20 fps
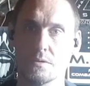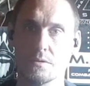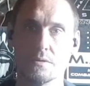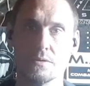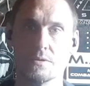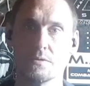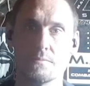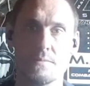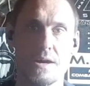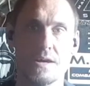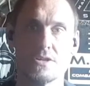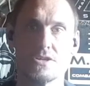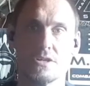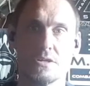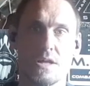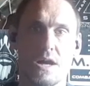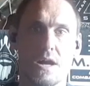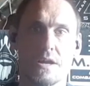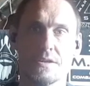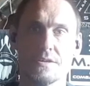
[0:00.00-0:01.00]
little martial
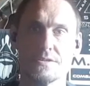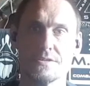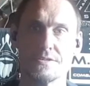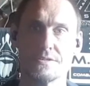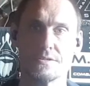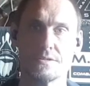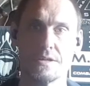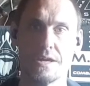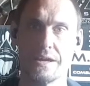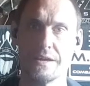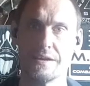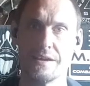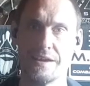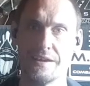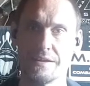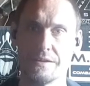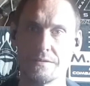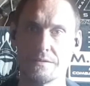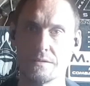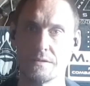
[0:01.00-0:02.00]
artist,
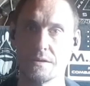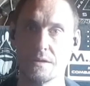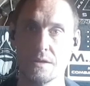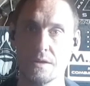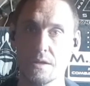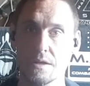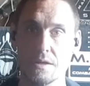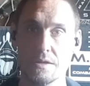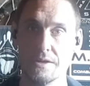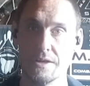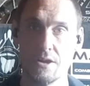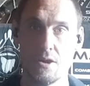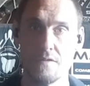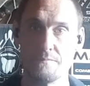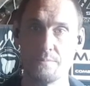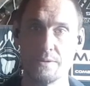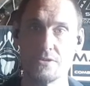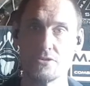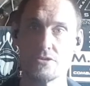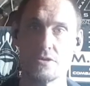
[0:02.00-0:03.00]
and I've
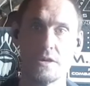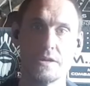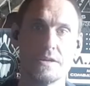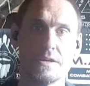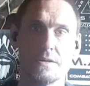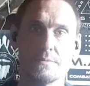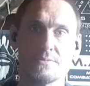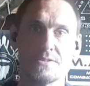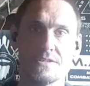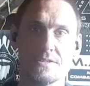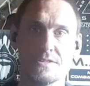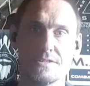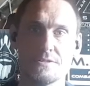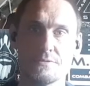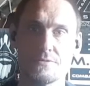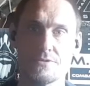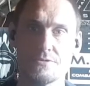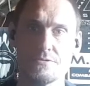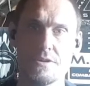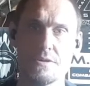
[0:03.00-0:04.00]
been training him since he
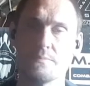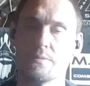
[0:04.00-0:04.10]
was 3.